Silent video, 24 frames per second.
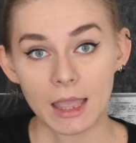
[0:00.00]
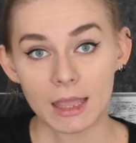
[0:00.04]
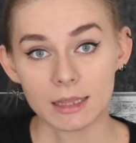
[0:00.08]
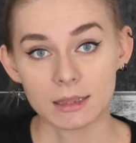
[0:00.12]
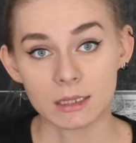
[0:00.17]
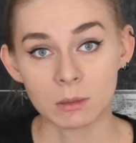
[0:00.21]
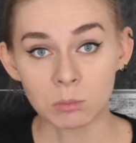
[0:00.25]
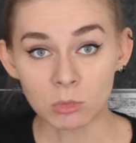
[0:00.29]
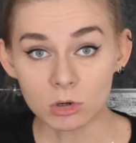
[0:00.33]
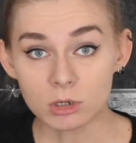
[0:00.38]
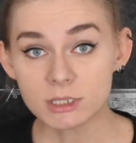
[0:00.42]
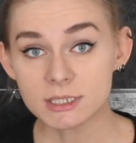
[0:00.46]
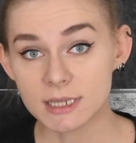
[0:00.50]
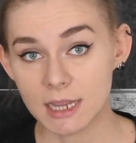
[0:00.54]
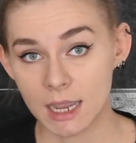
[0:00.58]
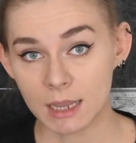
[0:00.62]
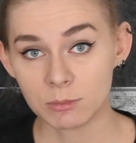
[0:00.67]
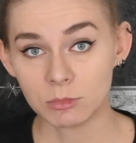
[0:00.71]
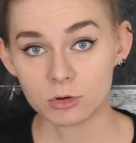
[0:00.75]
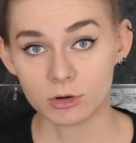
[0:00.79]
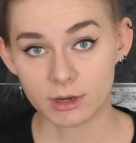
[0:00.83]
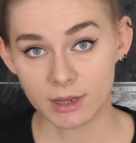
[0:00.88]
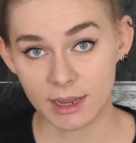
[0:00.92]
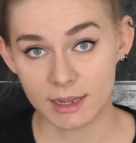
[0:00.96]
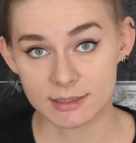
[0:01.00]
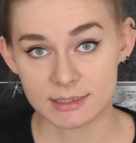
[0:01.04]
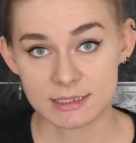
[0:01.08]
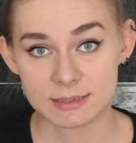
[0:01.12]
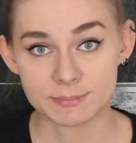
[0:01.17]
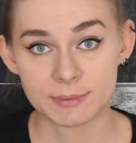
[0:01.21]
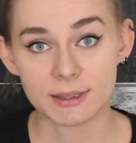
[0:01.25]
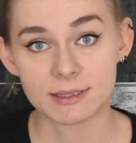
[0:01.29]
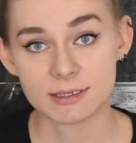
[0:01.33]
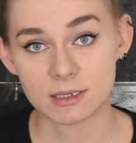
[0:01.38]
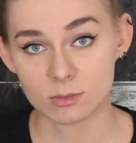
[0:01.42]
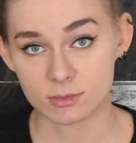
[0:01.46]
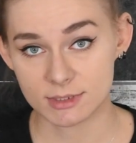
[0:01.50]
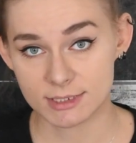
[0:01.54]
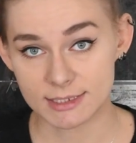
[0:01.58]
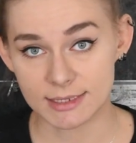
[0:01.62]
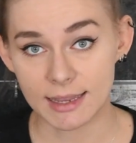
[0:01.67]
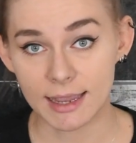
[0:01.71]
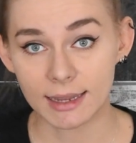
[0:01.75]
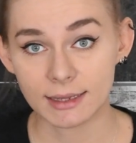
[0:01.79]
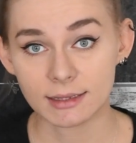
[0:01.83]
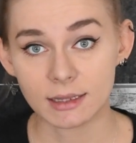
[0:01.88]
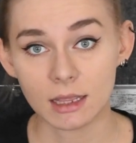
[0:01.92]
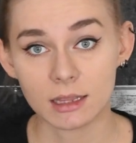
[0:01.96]
The more time your cat spends
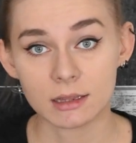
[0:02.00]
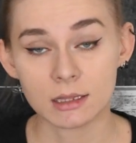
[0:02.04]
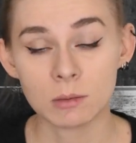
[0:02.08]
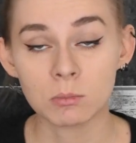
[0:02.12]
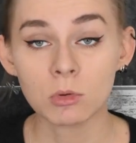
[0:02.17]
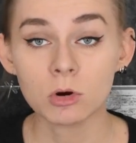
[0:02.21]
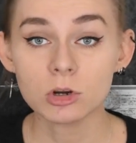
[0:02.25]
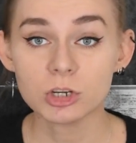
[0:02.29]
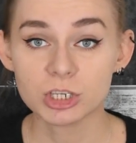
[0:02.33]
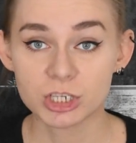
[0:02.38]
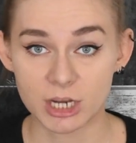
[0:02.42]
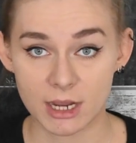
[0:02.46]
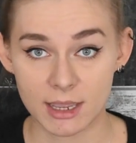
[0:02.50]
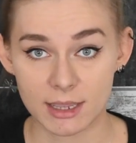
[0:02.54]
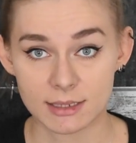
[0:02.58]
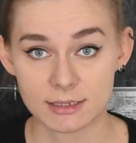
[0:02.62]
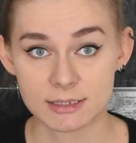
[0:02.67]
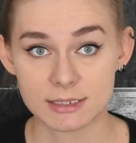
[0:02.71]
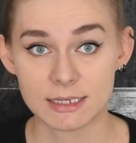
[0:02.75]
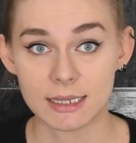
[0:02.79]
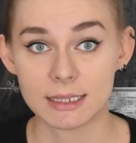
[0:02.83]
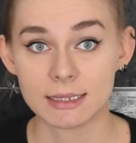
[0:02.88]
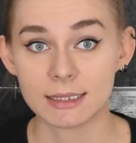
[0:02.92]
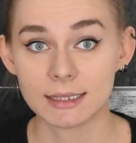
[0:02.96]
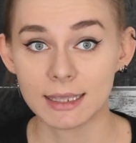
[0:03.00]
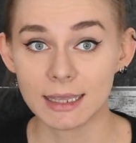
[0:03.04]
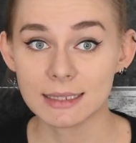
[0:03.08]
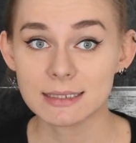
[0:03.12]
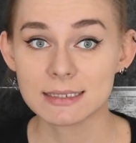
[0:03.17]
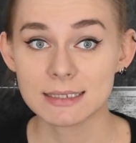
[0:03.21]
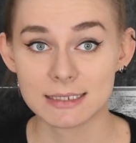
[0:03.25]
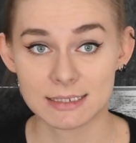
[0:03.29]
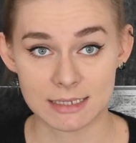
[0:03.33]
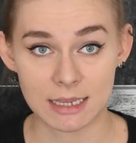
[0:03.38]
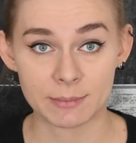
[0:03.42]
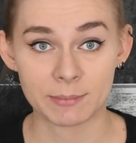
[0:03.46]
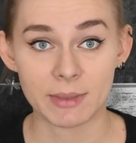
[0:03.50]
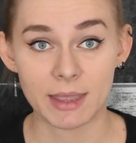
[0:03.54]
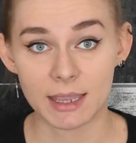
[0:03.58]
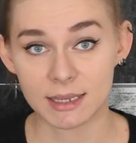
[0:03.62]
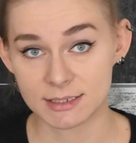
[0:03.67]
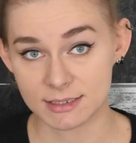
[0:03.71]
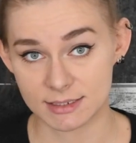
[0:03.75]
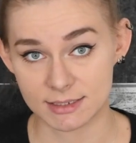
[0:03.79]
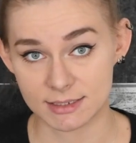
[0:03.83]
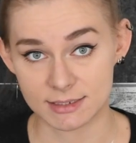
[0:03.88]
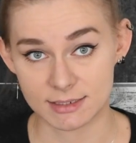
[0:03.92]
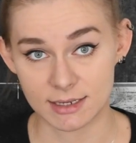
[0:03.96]
outside, the more chance it gets some
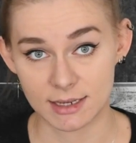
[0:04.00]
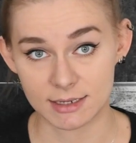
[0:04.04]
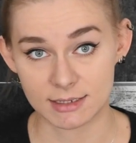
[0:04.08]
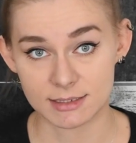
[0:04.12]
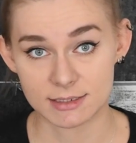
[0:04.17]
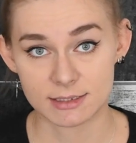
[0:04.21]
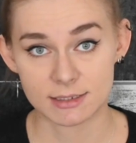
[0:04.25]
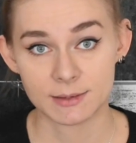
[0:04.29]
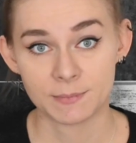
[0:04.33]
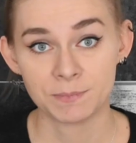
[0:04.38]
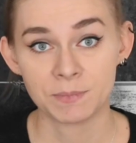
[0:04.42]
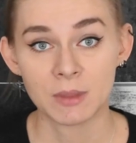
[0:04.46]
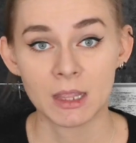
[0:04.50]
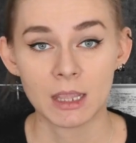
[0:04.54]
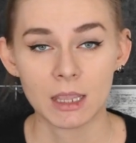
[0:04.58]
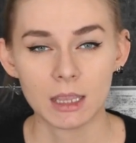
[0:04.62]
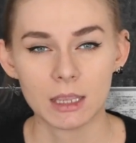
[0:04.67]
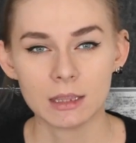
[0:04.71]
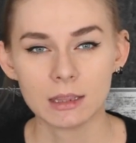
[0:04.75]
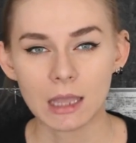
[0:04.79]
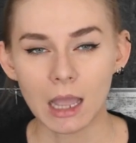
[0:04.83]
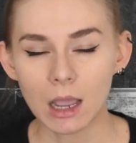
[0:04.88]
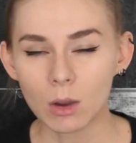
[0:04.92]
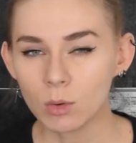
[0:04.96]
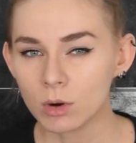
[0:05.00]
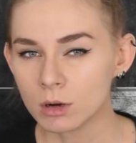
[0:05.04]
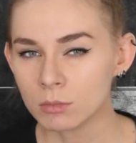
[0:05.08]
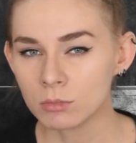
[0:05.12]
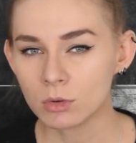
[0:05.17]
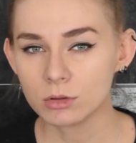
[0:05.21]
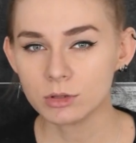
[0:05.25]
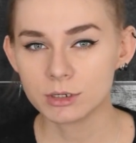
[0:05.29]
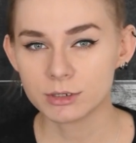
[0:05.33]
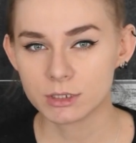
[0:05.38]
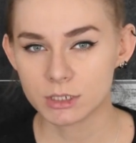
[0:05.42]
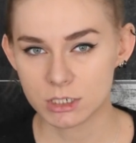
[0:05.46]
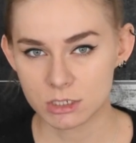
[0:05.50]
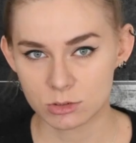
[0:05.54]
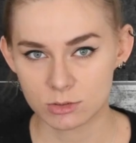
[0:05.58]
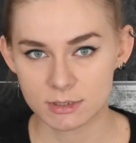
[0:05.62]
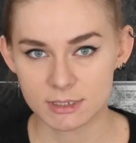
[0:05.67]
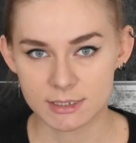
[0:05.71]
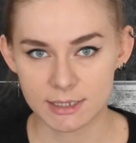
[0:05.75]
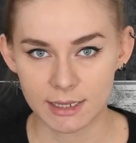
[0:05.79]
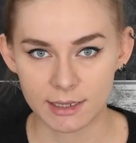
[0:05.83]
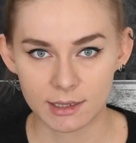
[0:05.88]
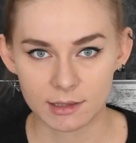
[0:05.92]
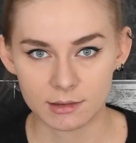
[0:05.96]
exercise. In our modern
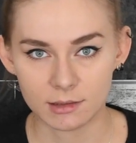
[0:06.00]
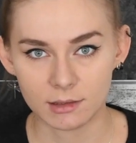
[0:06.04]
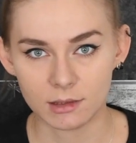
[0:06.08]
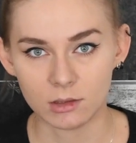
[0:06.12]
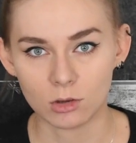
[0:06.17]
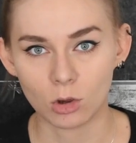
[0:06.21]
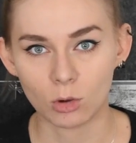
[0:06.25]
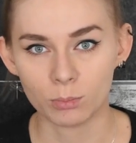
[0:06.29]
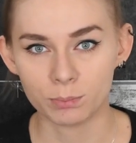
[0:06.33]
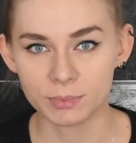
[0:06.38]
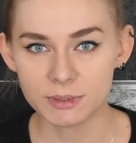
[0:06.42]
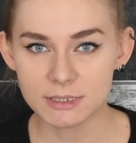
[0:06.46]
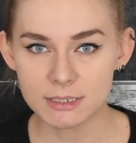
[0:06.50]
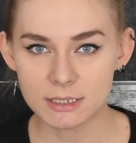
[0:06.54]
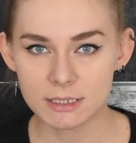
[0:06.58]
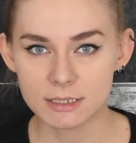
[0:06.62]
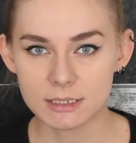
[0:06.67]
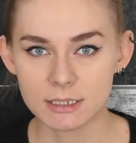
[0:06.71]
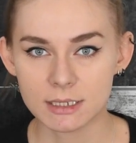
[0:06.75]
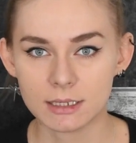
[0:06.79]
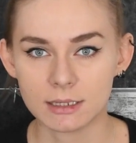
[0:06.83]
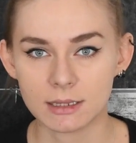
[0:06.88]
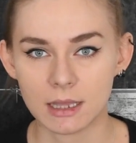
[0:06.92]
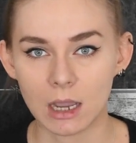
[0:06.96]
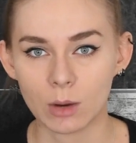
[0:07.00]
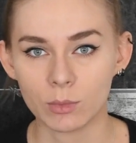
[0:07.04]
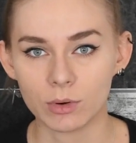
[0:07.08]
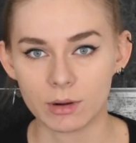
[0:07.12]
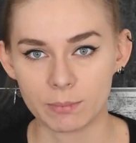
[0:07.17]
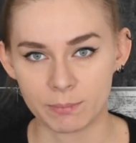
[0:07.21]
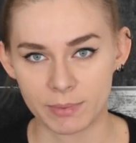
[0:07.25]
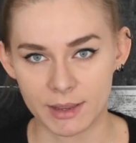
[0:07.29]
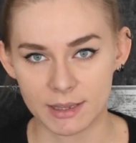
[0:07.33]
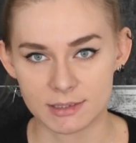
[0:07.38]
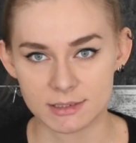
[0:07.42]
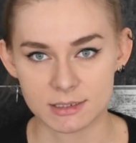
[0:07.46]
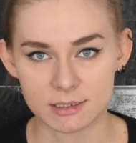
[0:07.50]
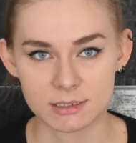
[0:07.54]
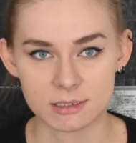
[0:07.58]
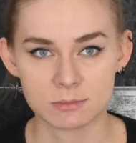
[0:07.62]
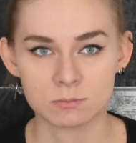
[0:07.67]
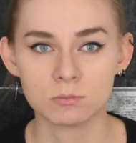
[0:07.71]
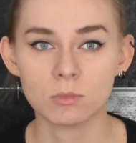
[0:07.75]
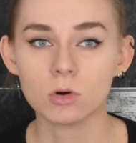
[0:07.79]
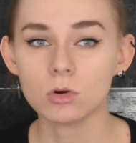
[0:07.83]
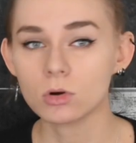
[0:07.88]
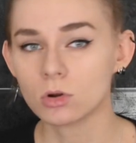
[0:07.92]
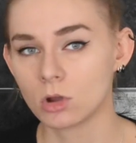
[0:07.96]
society, obesity in our pets is
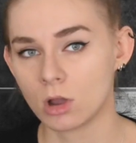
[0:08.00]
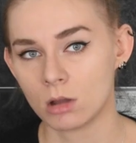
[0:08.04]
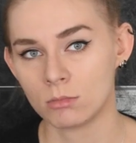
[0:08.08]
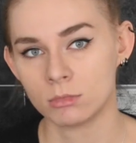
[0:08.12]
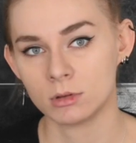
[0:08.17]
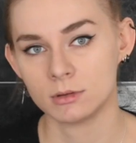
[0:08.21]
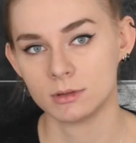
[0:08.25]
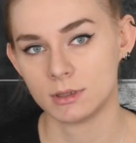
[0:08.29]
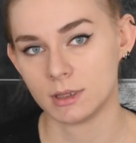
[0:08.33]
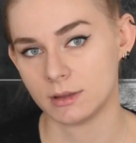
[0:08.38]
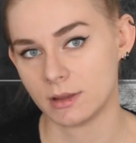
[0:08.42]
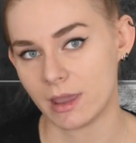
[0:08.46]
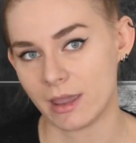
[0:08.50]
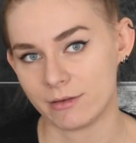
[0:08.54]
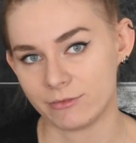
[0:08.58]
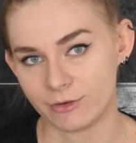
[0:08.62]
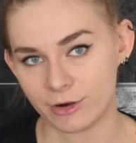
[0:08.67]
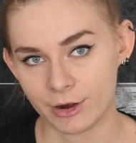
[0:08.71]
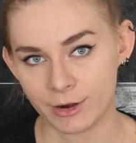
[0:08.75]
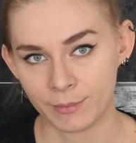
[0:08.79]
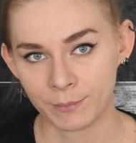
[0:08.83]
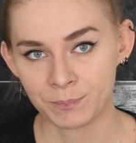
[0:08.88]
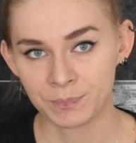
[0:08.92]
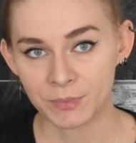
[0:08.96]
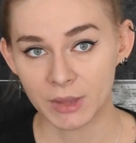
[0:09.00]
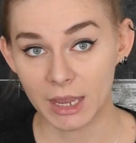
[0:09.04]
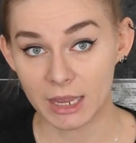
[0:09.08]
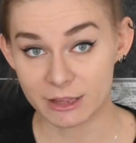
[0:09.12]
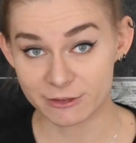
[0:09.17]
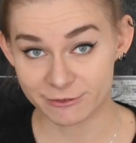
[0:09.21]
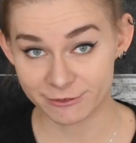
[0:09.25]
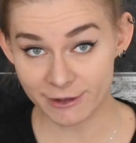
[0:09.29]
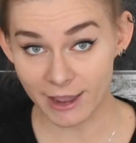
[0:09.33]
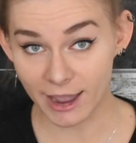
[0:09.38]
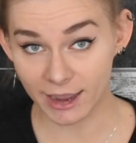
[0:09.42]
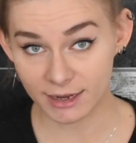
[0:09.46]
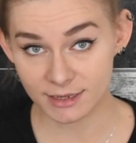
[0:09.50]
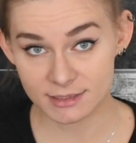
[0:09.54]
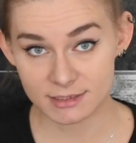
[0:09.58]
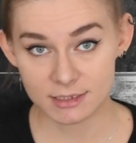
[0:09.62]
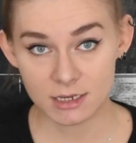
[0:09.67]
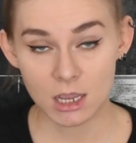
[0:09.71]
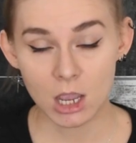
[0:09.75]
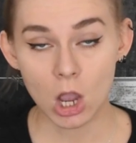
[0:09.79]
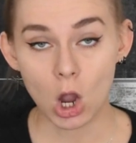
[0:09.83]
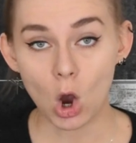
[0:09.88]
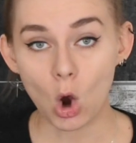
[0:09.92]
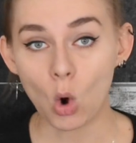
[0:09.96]
more common than ever. In fact,
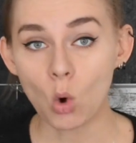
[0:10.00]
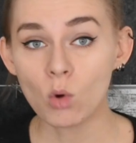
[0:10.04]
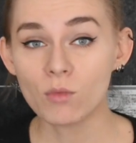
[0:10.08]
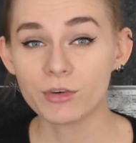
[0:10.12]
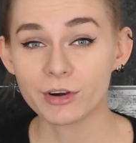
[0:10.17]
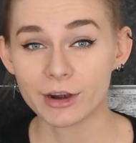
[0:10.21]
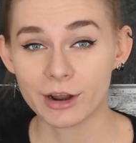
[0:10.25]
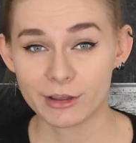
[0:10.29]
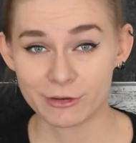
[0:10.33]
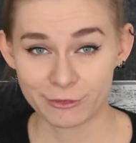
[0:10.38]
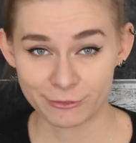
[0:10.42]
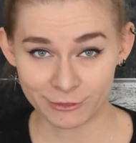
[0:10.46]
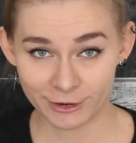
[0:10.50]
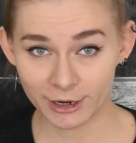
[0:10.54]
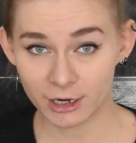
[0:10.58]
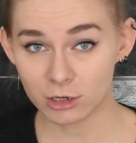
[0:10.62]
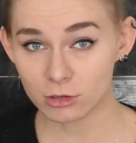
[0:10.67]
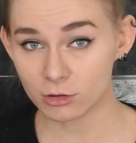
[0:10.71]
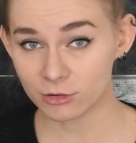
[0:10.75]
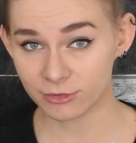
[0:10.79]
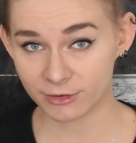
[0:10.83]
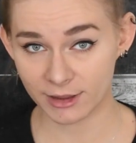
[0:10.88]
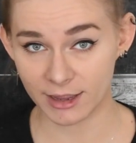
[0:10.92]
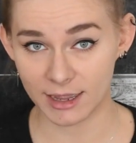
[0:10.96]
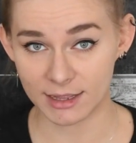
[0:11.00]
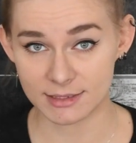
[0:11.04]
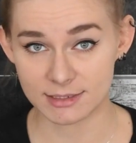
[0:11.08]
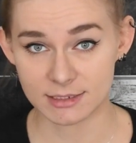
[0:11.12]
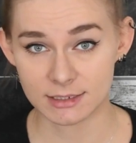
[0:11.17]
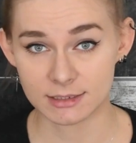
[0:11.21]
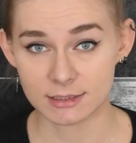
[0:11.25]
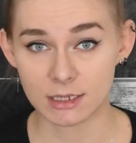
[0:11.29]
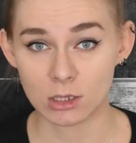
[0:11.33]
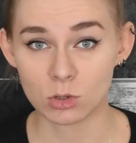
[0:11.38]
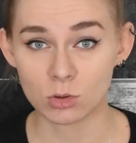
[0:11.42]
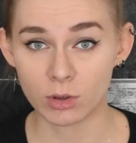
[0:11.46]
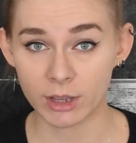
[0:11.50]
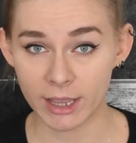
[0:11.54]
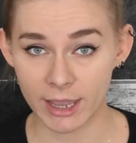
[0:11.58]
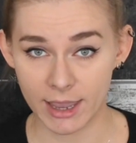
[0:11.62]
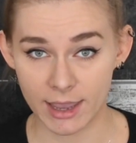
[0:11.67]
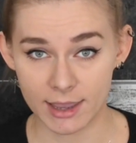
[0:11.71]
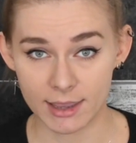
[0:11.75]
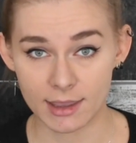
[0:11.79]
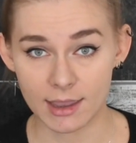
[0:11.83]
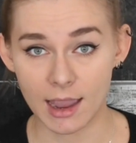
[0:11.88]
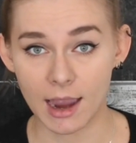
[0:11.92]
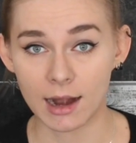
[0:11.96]
over a third of cats in the
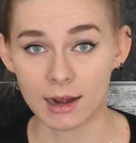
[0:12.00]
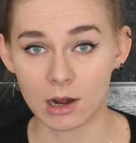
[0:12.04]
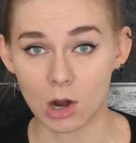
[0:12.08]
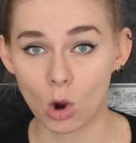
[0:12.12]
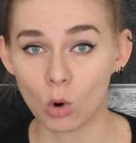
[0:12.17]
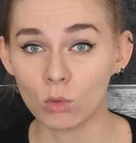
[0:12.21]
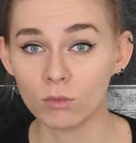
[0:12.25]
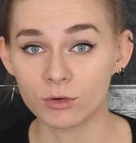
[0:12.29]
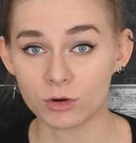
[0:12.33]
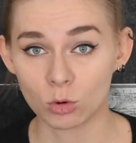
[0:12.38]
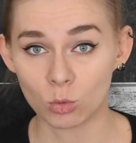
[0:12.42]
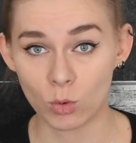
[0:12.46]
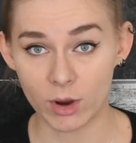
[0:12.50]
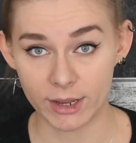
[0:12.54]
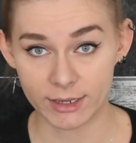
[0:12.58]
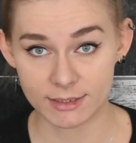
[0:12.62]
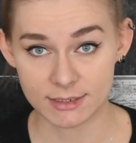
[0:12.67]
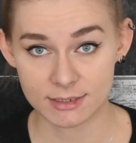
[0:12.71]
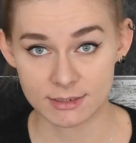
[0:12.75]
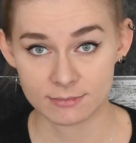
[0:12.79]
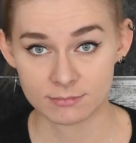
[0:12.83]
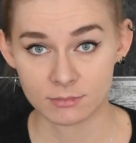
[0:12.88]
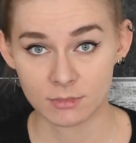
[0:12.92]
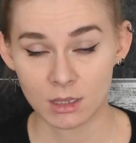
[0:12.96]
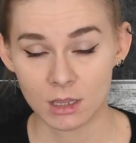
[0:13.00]
UK are overweight.